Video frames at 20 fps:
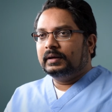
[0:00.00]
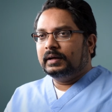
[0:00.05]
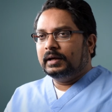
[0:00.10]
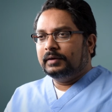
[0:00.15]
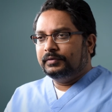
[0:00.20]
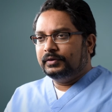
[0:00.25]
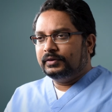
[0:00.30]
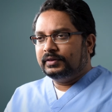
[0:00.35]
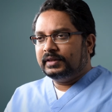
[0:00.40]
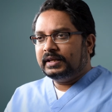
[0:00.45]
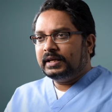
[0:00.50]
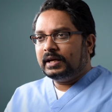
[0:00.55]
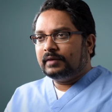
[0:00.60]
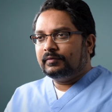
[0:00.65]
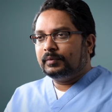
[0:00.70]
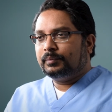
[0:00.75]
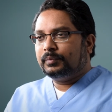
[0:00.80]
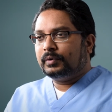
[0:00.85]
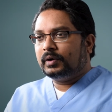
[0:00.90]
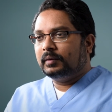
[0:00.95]
If you think you
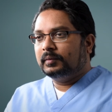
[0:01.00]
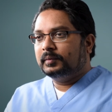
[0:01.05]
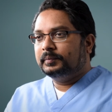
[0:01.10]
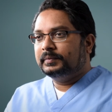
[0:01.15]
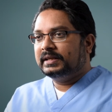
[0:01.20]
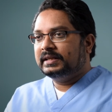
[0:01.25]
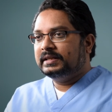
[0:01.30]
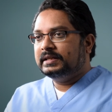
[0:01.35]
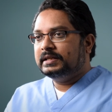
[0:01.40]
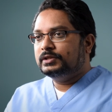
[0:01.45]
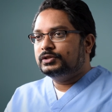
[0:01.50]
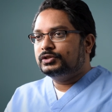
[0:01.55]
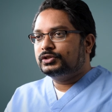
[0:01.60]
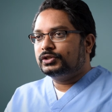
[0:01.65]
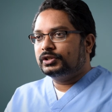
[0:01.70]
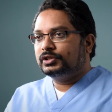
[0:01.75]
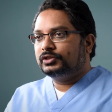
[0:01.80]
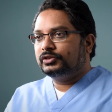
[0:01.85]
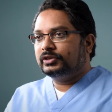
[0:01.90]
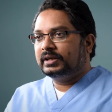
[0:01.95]
have a problem that needs
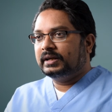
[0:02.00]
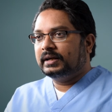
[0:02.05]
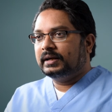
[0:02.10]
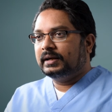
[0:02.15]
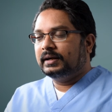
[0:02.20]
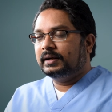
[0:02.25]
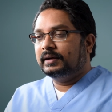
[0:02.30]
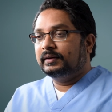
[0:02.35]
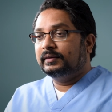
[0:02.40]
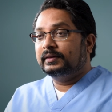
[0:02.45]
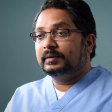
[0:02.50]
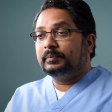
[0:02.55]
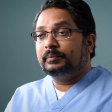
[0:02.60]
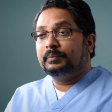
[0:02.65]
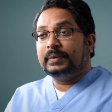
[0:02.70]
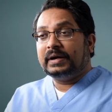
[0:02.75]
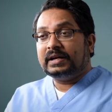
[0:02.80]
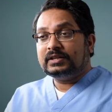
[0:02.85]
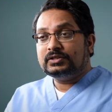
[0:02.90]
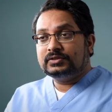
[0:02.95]
surgery, uh, the
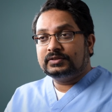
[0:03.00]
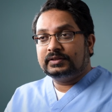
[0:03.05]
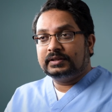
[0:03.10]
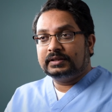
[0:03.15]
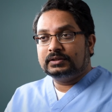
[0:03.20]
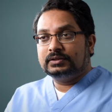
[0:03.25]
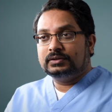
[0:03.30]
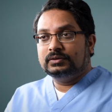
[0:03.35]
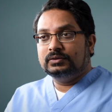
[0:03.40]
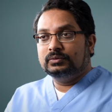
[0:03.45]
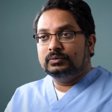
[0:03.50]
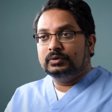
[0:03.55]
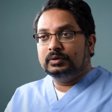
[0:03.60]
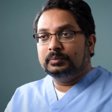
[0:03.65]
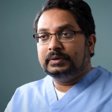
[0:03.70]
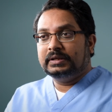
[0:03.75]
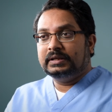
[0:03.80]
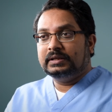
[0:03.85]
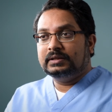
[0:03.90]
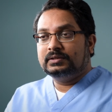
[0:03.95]
best thing to do
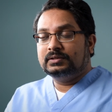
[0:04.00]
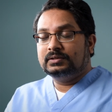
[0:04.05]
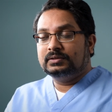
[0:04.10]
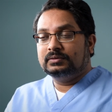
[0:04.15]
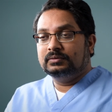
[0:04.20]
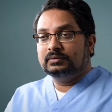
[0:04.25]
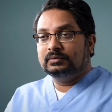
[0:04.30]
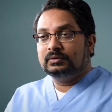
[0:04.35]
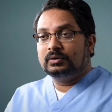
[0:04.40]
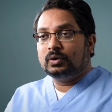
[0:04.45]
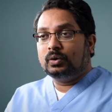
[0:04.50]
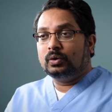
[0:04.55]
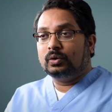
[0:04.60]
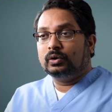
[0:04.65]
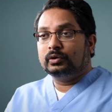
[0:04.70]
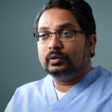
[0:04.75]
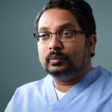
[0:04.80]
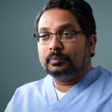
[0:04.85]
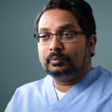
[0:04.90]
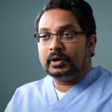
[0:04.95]
would be to
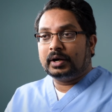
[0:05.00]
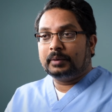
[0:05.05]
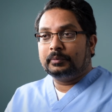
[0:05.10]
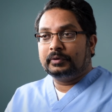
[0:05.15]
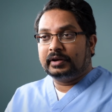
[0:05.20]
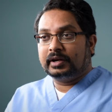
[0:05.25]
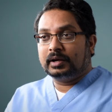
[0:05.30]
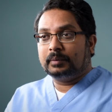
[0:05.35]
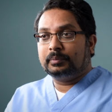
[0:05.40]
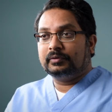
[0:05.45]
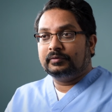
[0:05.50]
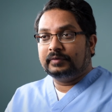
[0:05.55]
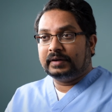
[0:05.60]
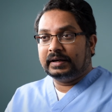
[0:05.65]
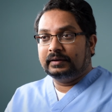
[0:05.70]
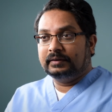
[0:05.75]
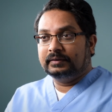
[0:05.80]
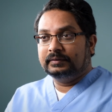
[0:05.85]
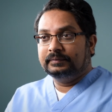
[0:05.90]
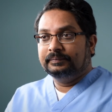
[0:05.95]
call your primary care
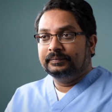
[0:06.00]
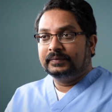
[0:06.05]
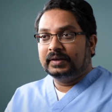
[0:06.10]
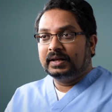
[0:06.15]
provider